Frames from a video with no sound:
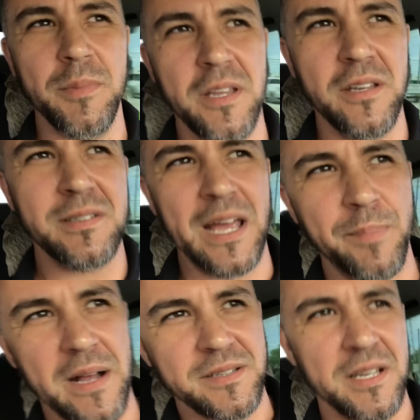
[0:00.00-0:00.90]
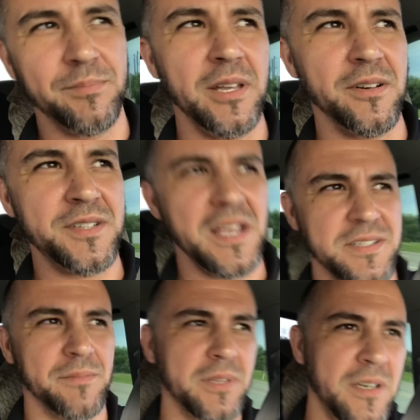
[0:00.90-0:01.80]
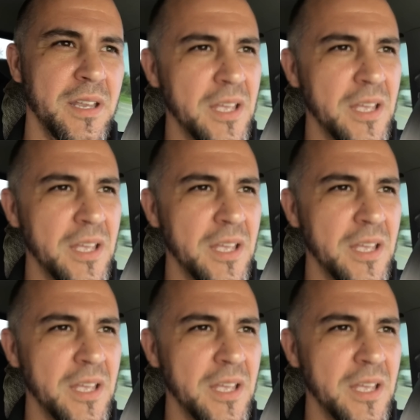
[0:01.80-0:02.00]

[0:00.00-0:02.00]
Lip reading: me type out something or say something,